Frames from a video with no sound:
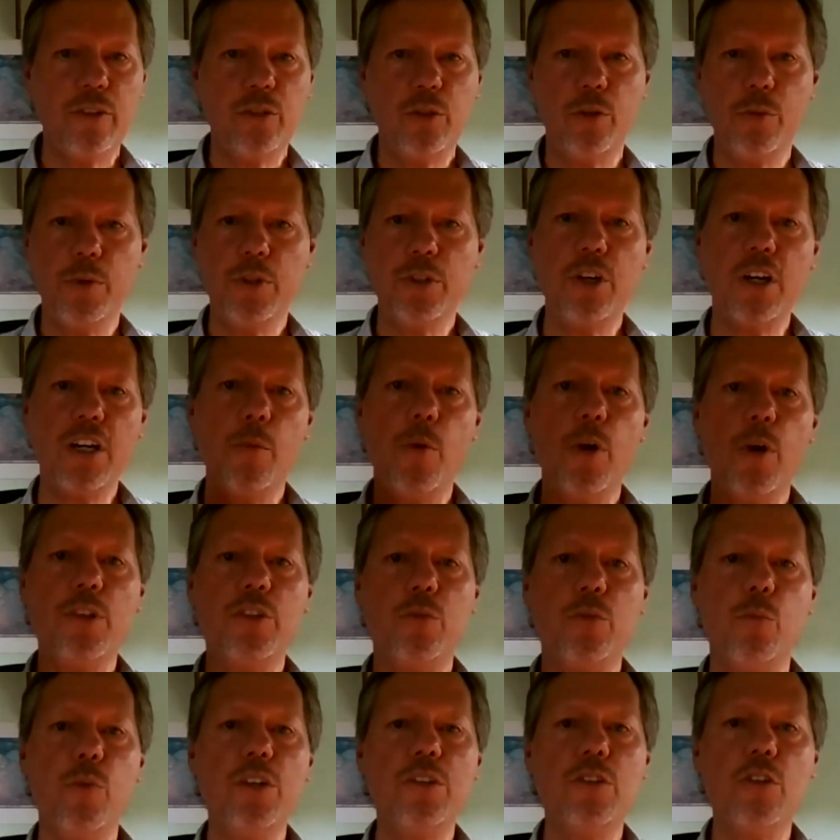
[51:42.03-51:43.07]
So we're talking
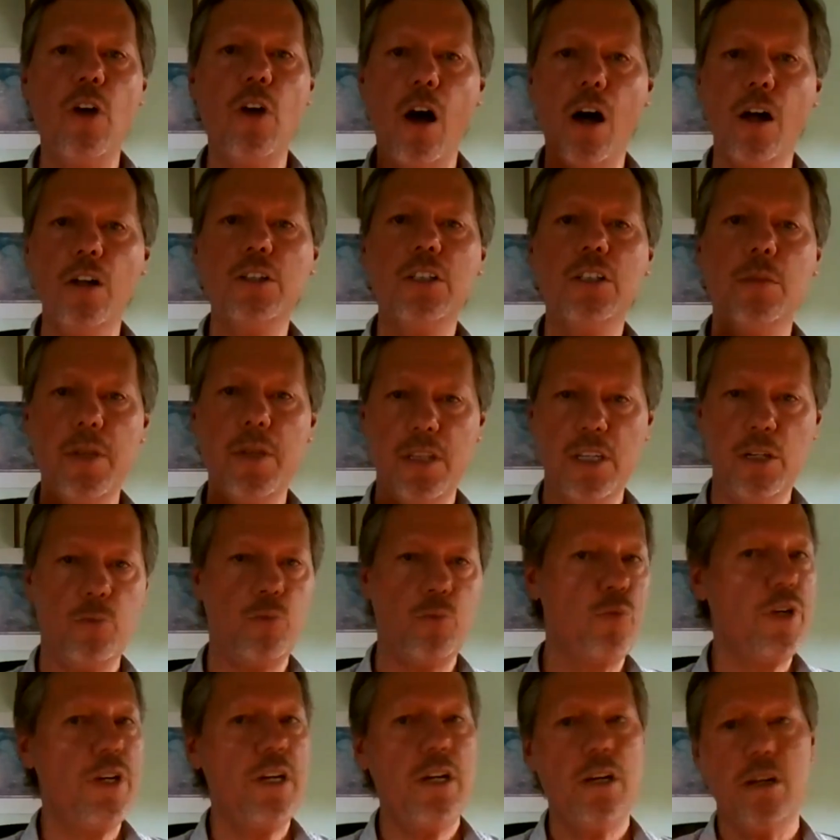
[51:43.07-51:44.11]
what's what's ultimately
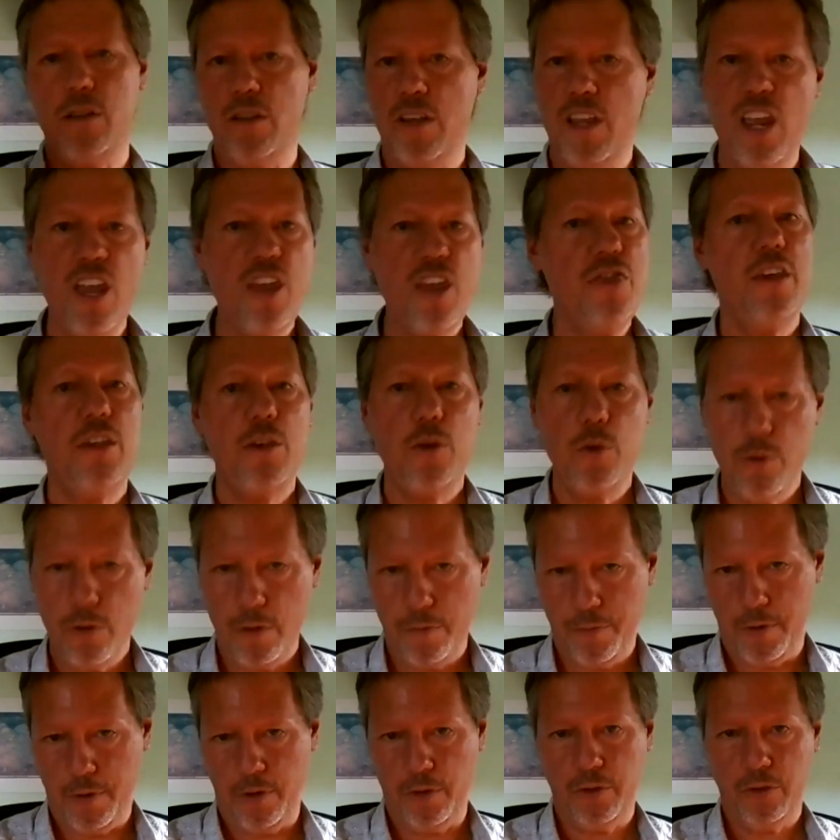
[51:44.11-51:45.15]
real in the
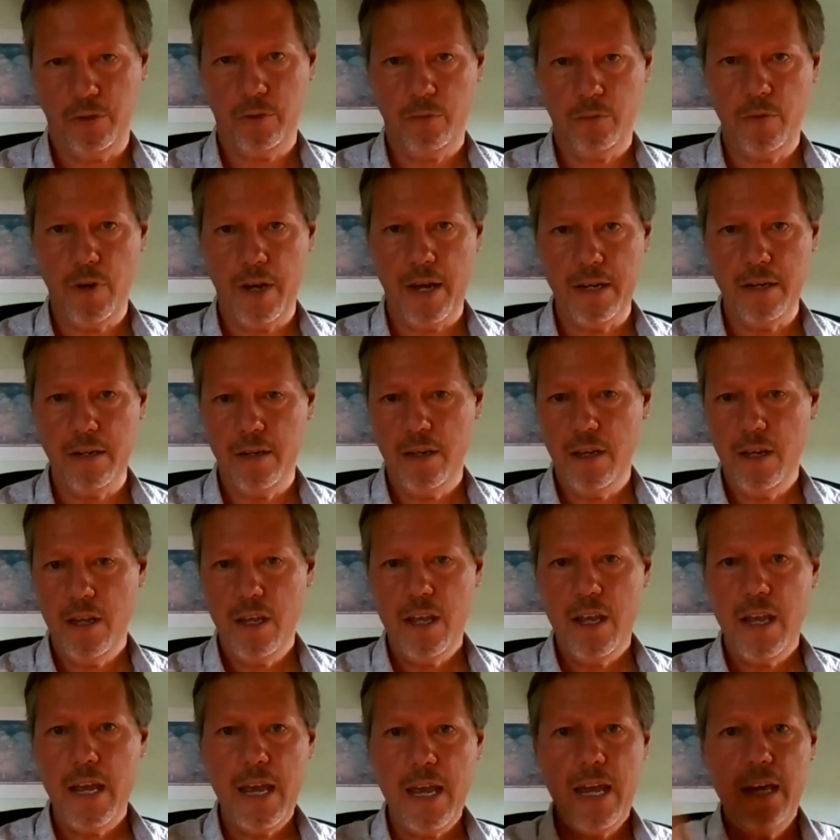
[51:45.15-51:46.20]
universe, right?
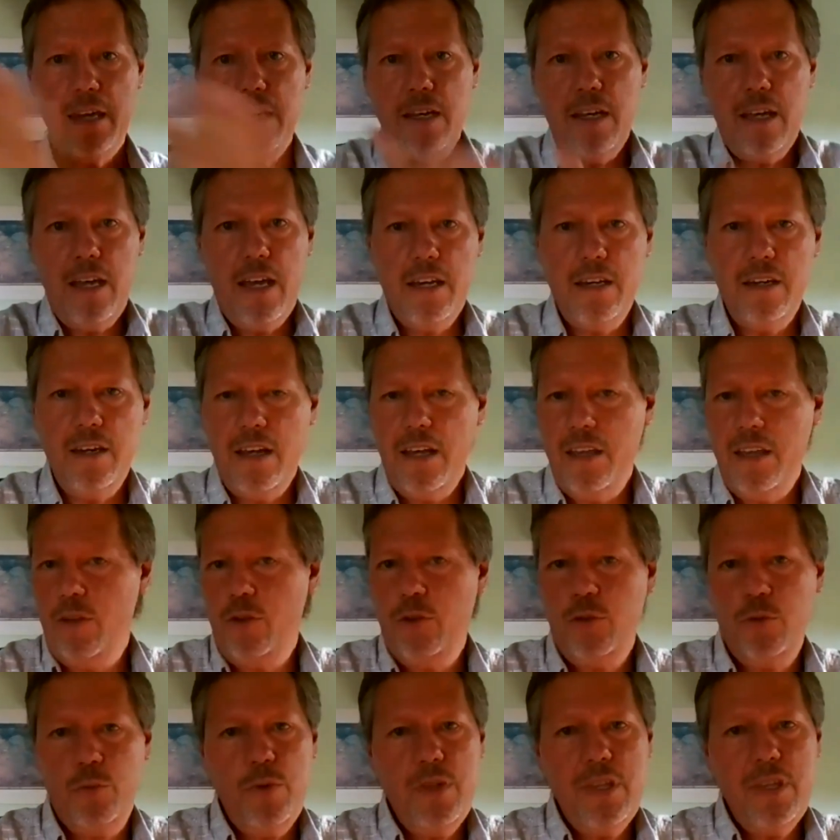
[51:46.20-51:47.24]
And and and
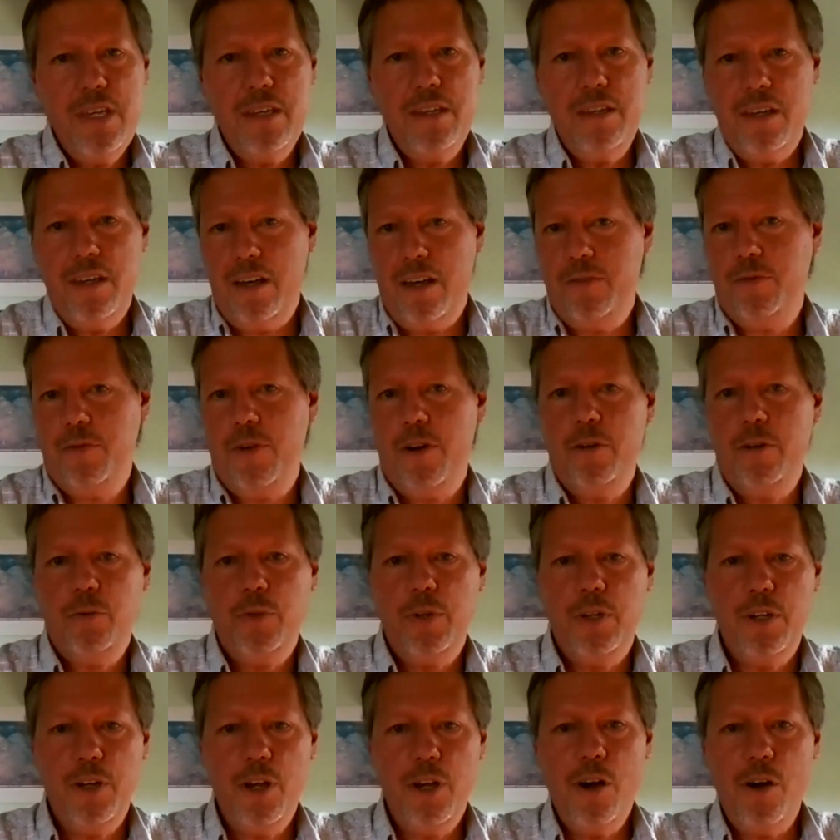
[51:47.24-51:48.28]
there's really, as far as
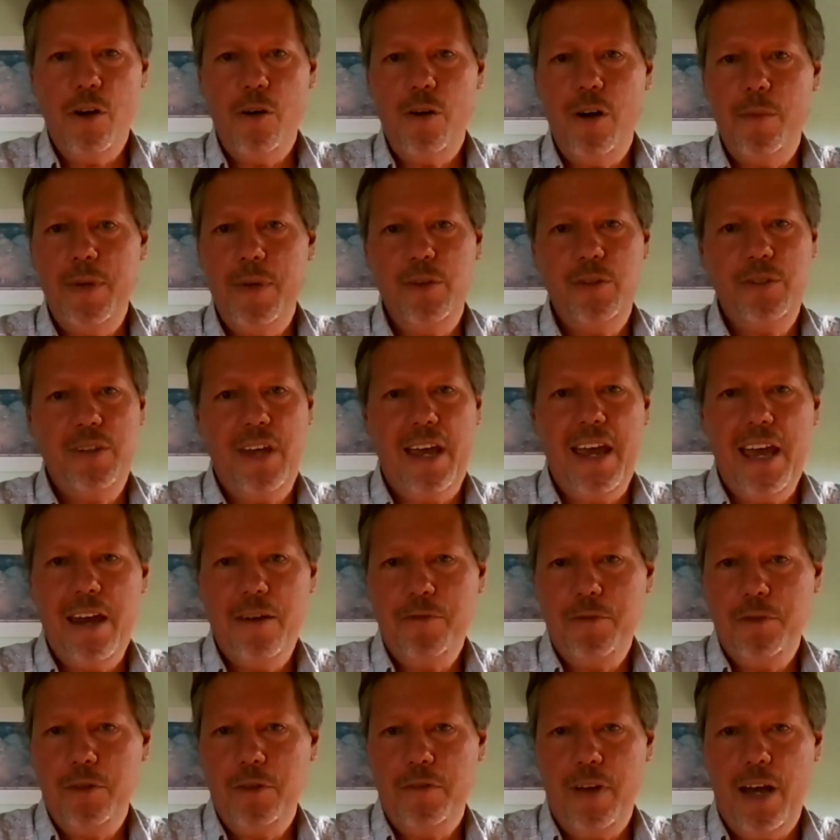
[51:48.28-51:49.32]
we know, I mean, there's a
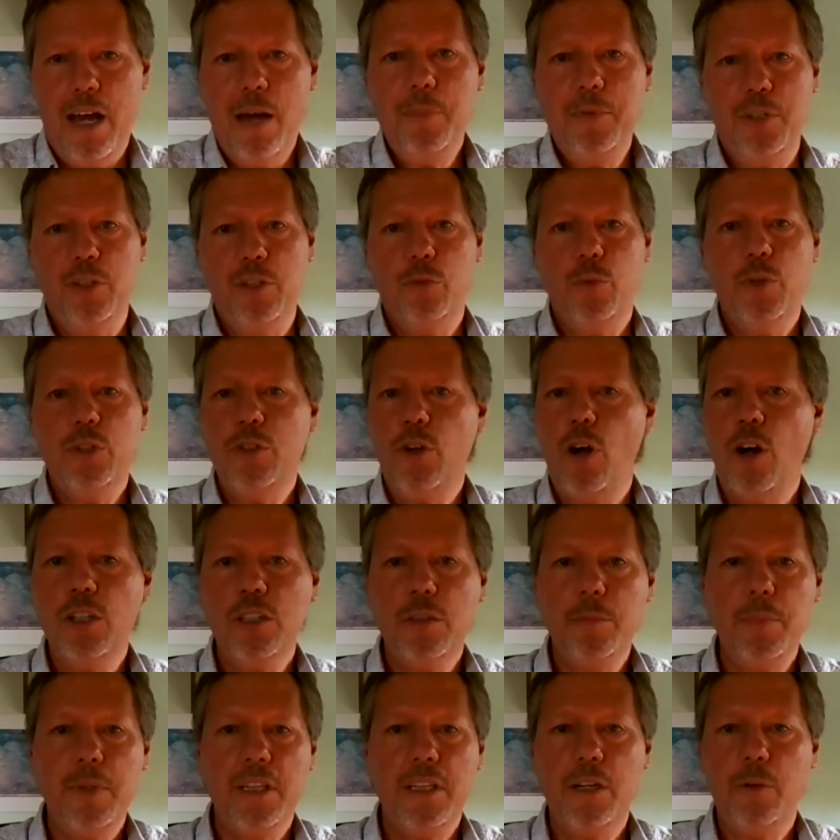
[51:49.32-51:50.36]
handful of options. What's
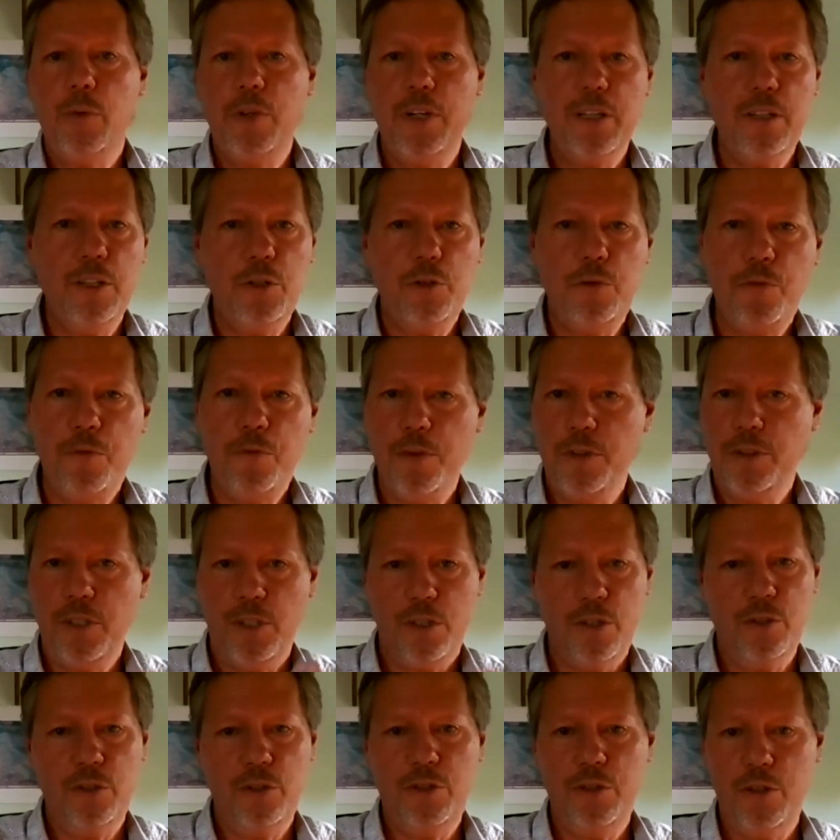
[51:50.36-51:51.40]
ultimately real is
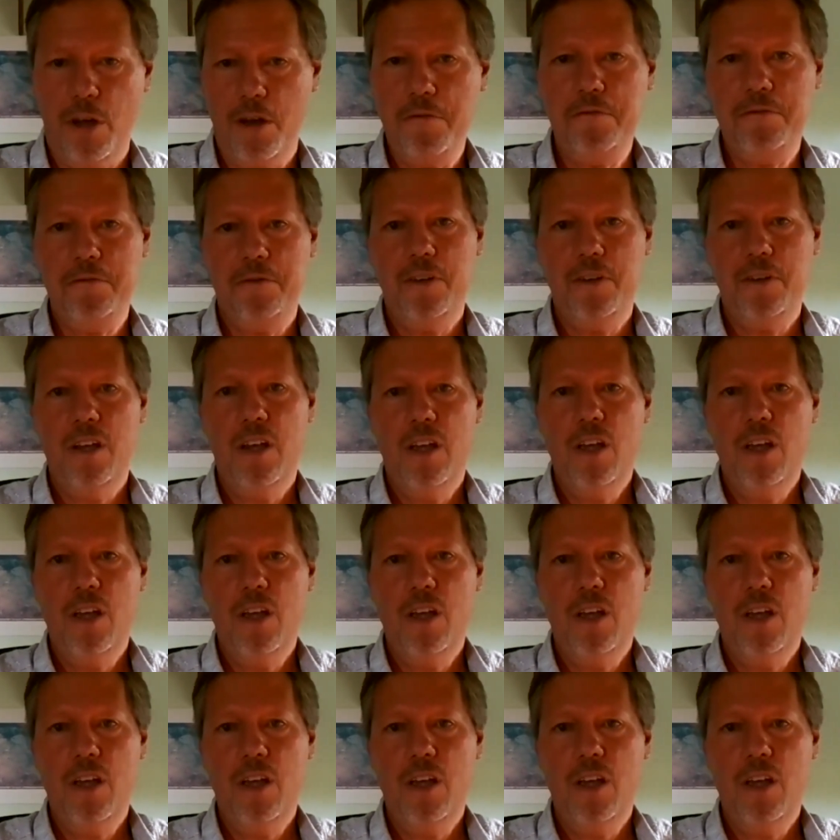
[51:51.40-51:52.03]
physical stuff.